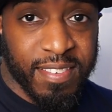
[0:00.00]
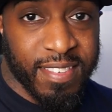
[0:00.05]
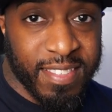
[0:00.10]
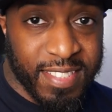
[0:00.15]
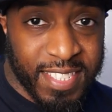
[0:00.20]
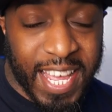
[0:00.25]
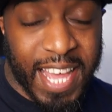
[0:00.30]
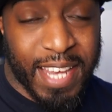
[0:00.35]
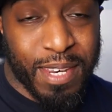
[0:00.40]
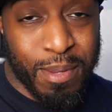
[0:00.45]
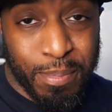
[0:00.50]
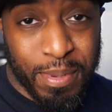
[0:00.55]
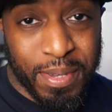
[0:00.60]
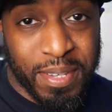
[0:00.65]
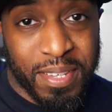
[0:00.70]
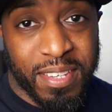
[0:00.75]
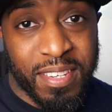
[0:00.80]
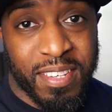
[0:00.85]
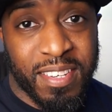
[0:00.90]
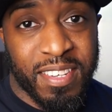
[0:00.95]
sound a bit
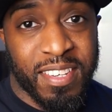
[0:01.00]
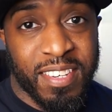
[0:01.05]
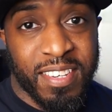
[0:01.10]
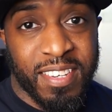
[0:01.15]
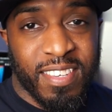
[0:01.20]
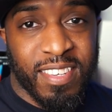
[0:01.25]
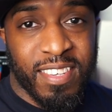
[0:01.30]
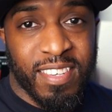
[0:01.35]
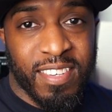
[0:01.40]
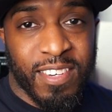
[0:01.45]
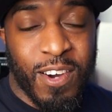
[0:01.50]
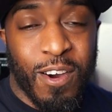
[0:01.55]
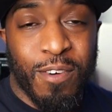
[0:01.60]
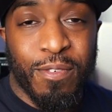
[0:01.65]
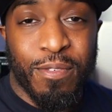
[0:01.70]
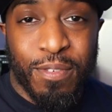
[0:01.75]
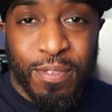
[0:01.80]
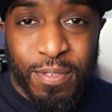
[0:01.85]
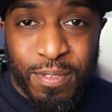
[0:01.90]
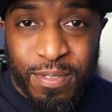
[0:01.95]

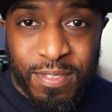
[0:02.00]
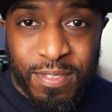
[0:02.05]
off.